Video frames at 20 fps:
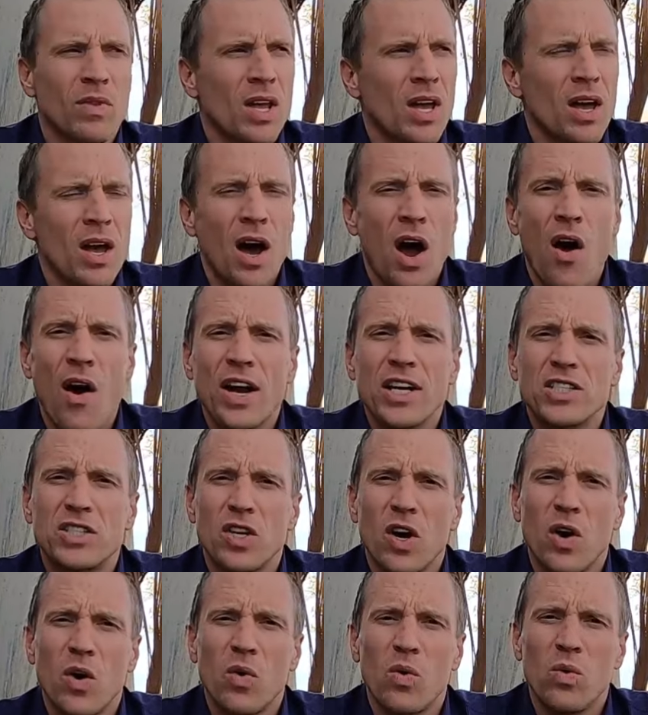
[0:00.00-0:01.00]
All right,
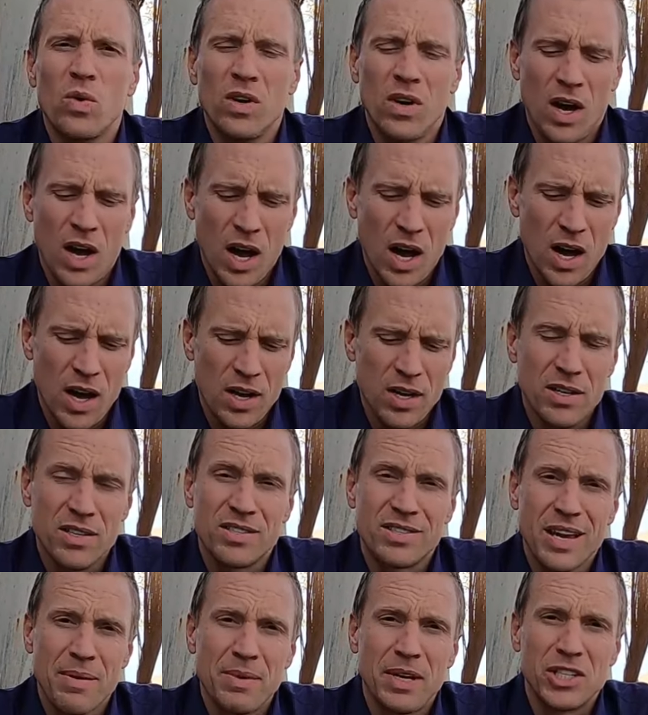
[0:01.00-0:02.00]
so uh,
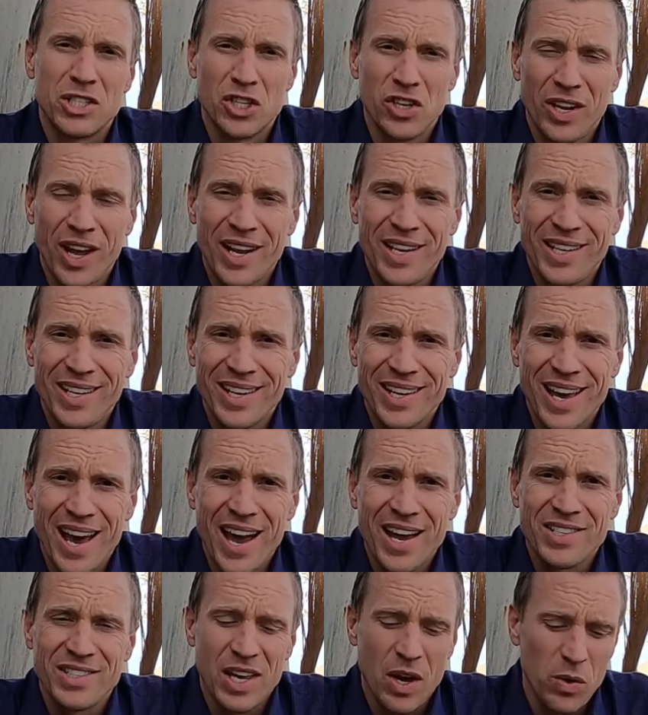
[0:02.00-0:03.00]
Sam had this good idea,
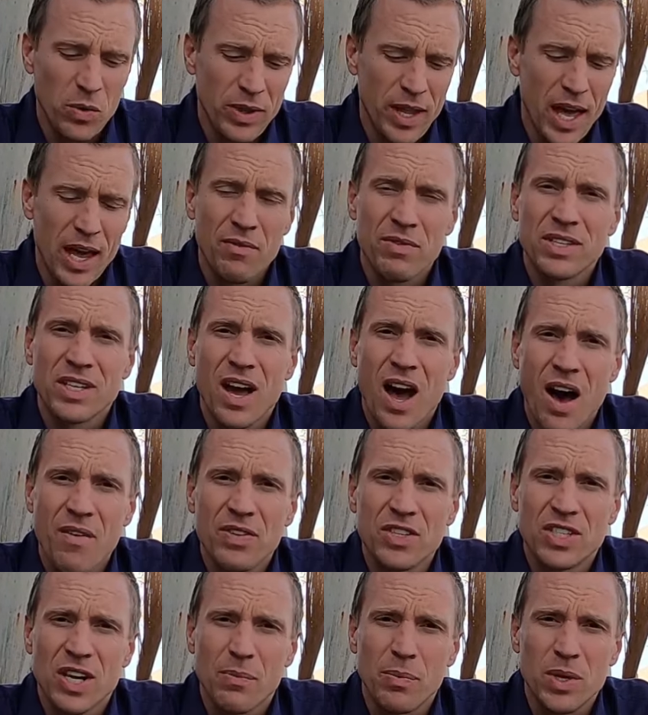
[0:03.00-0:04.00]
guys, that, that every
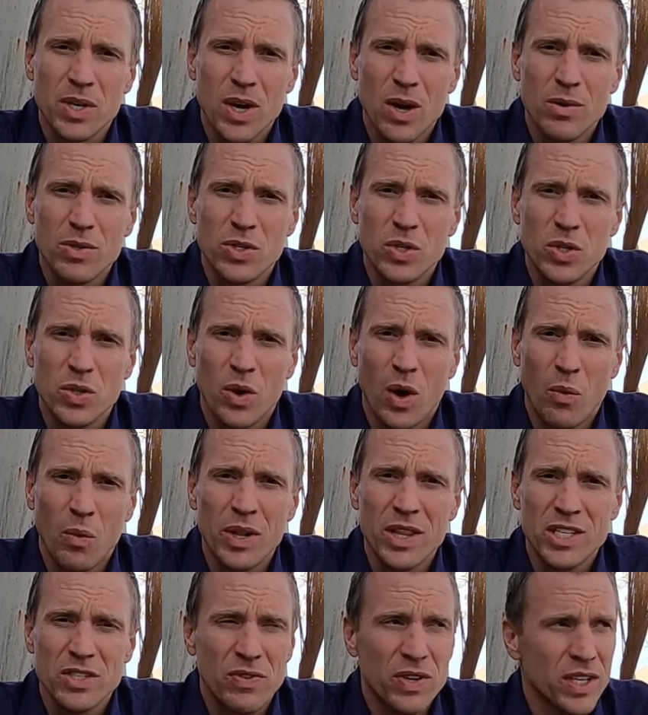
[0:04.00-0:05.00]
coffee shop we go to on
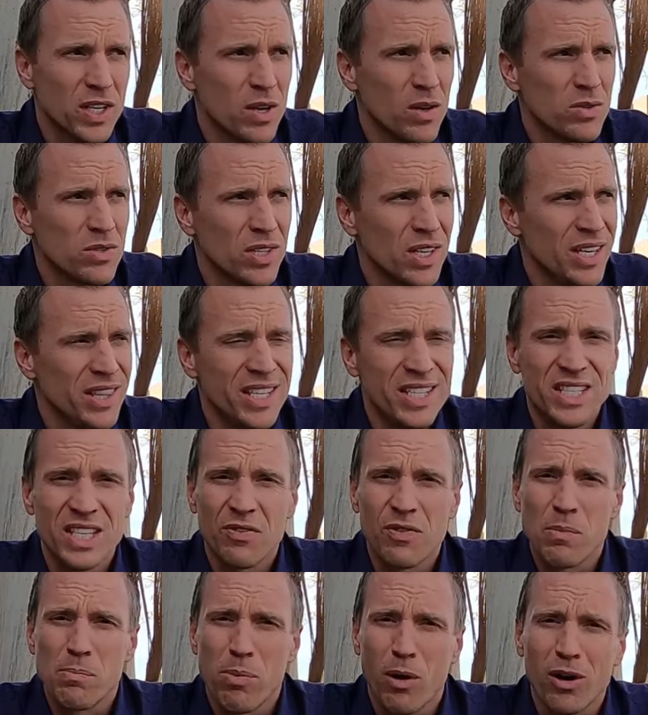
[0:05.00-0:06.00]
one of these videos in these
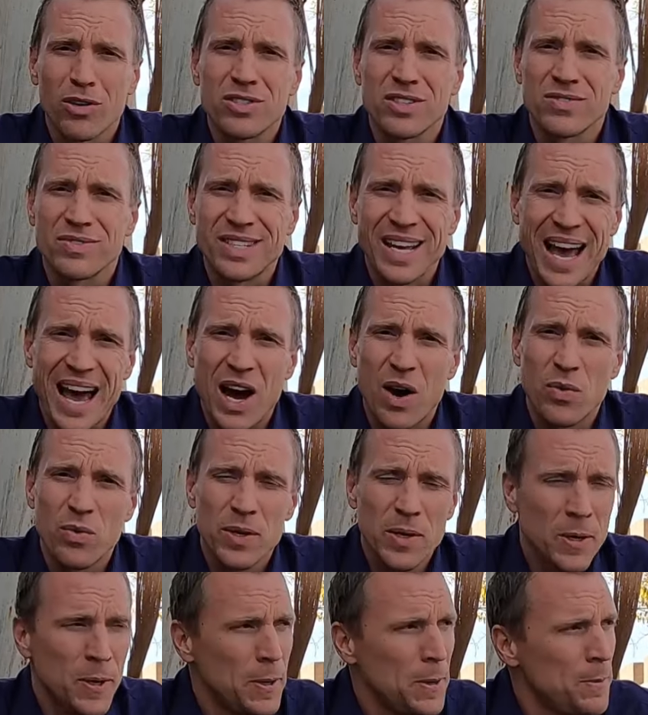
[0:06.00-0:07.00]
different parts of
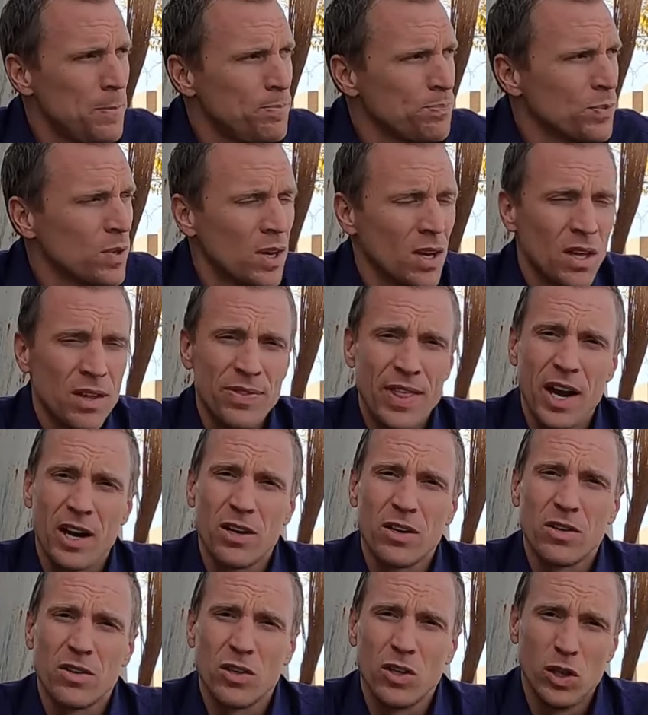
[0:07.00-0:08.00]
town
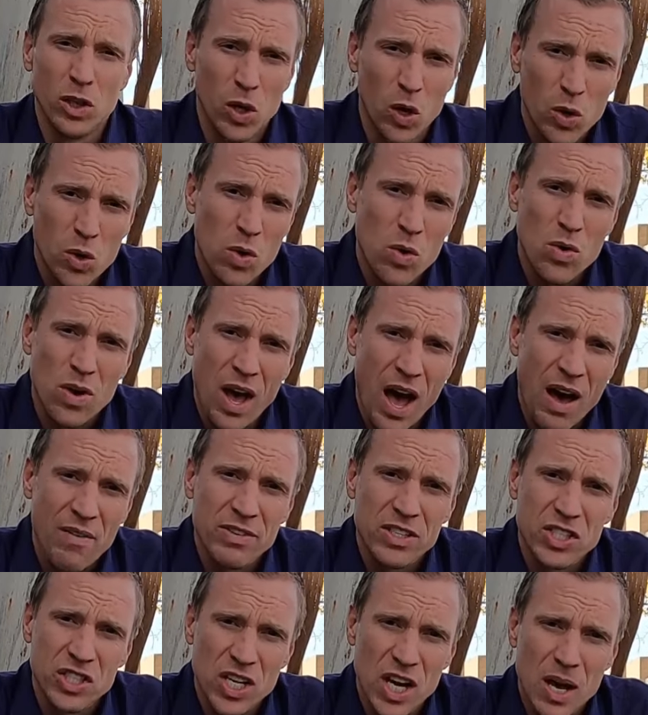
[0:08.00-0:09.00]
that are local
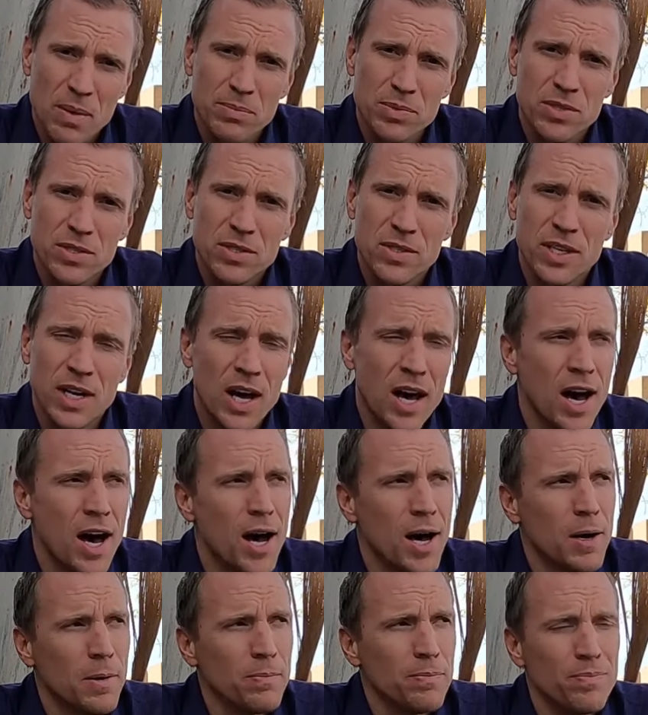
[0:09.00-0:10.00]
coffee shops,
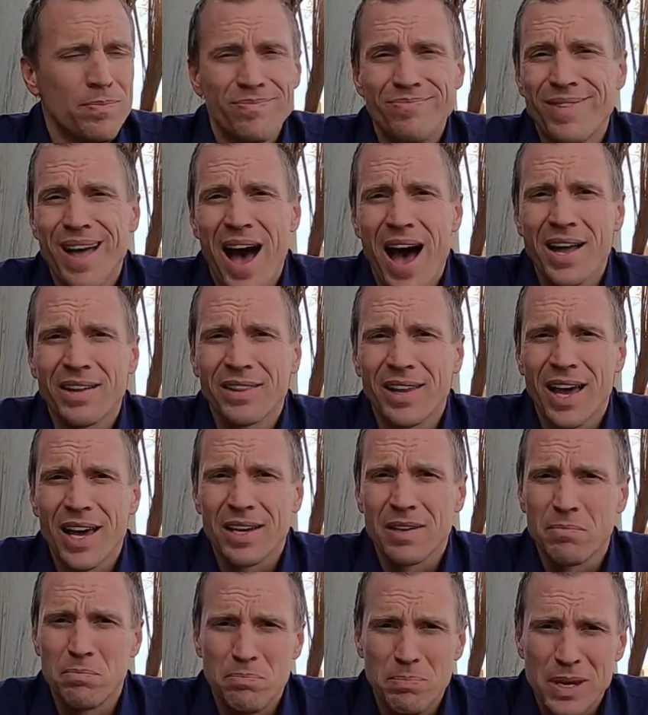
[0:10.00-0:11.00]
um, not
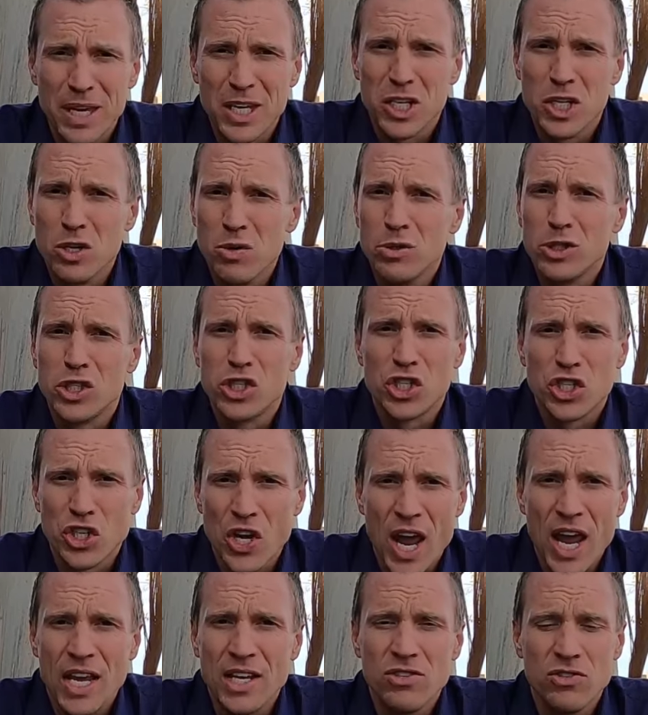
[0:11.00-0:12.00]
like big, huge
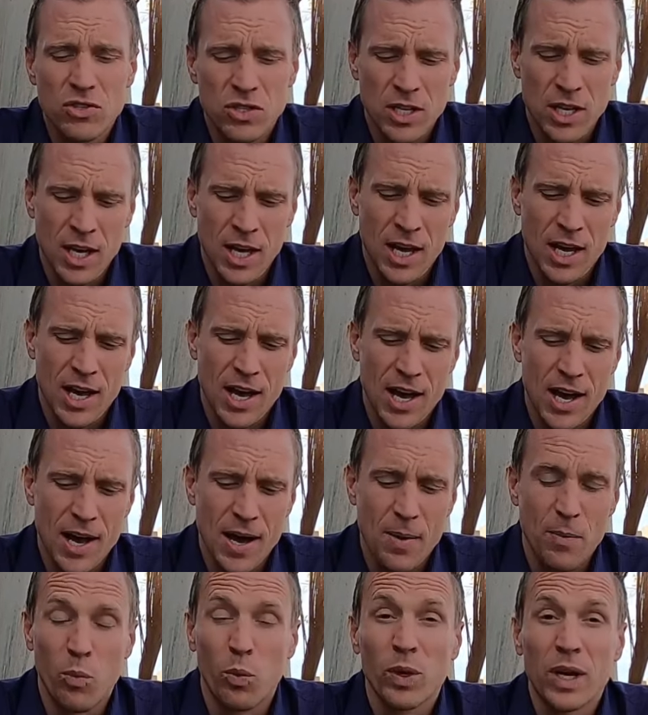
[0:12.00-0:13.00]
chains,
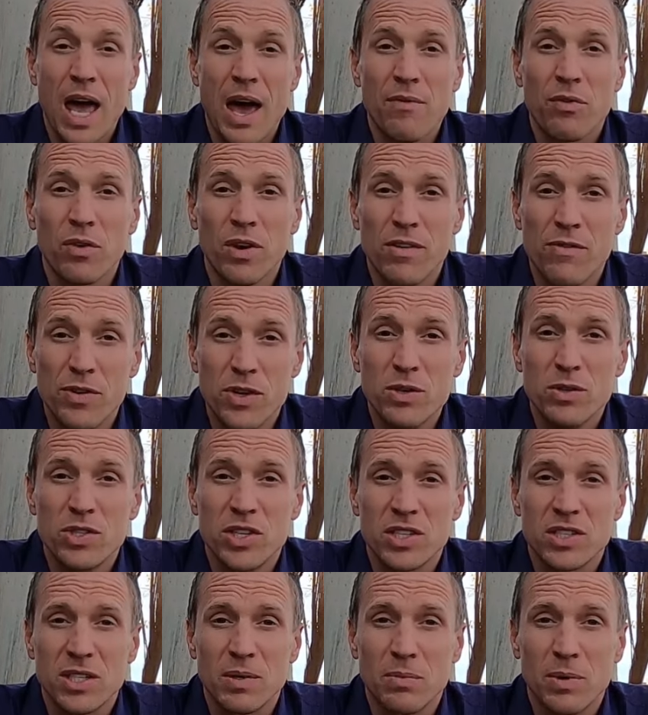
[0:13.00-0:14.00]
um, we're gonna have a review
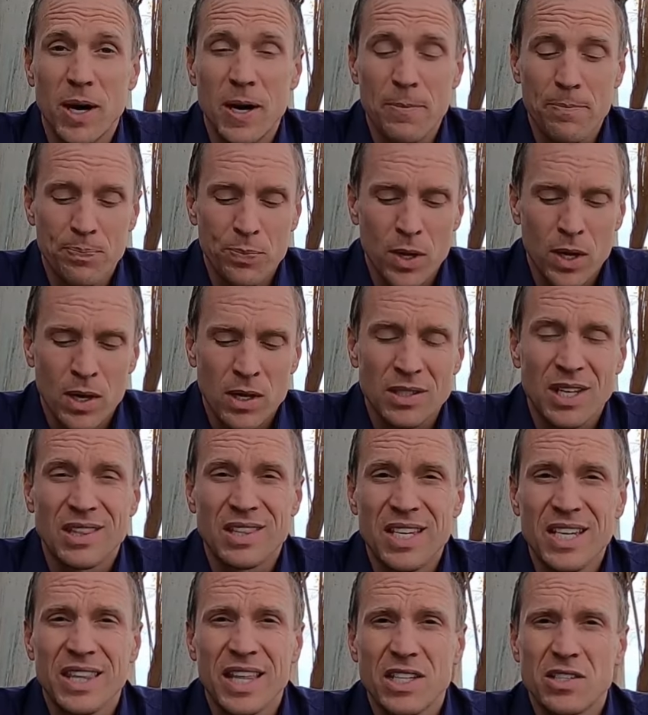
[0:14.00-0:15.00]
system, right? So
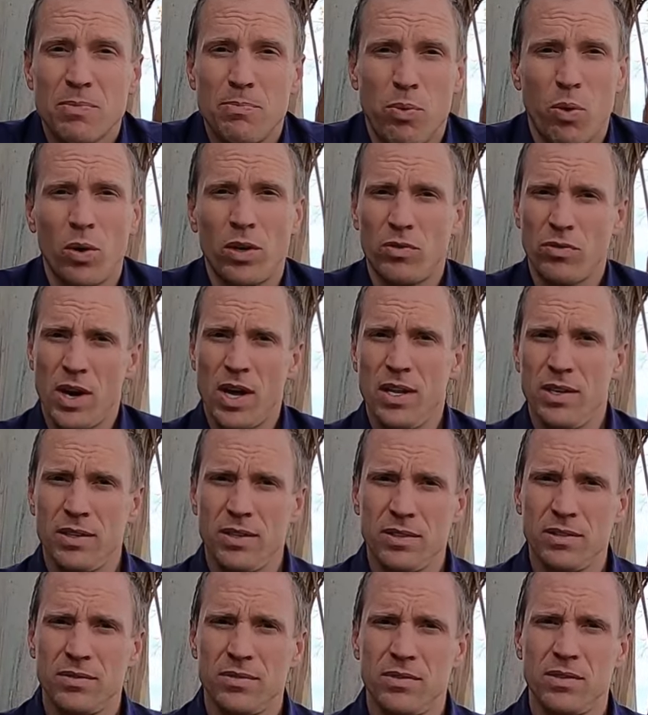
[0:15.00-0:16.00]
I think that's important, right?
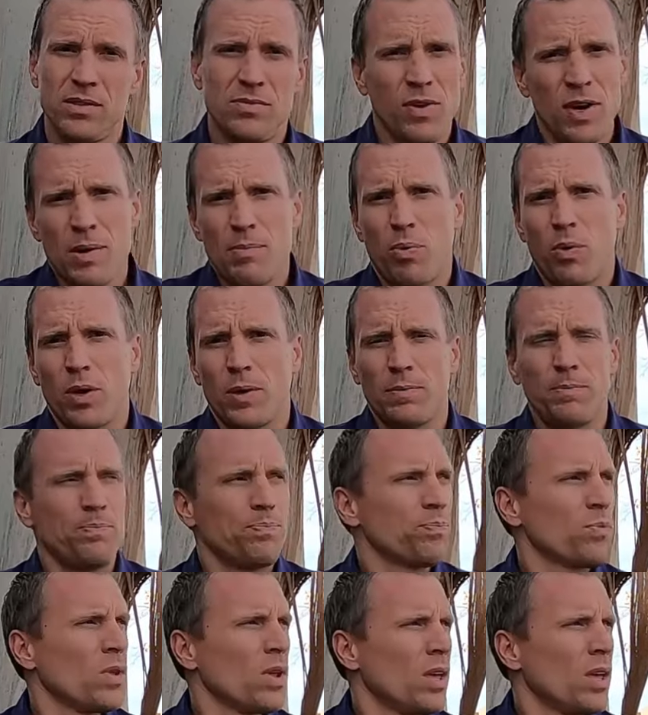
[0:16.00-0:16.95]
It's very important.